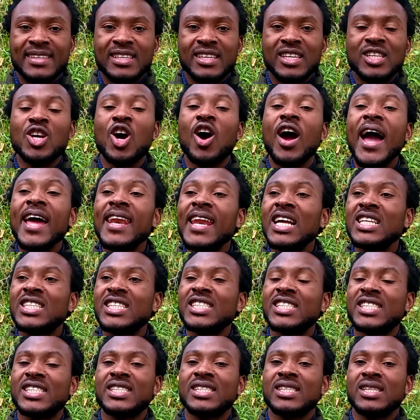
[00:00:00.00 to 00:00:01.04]
your
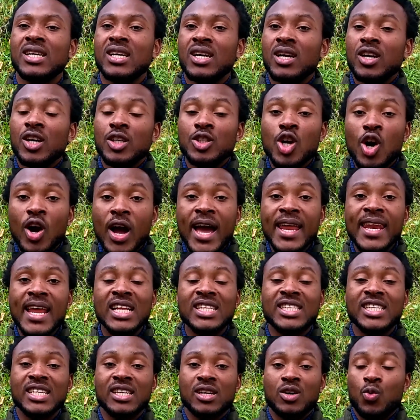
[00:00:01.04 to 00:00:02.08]
energy